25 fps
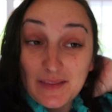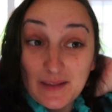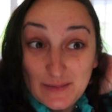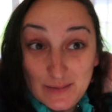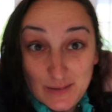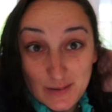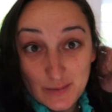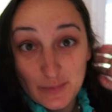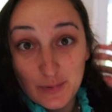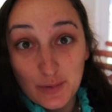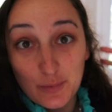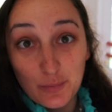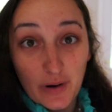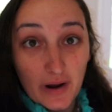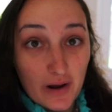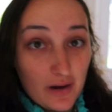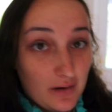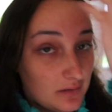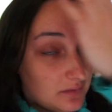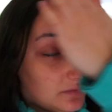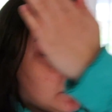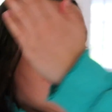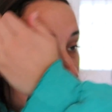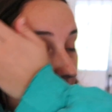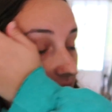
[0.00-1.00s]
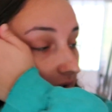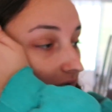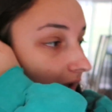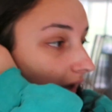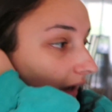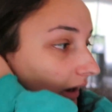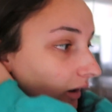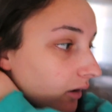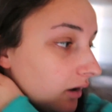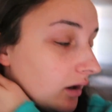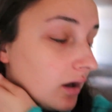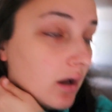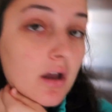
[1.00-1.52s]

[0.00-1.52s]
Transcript: That took me a while to figure it out.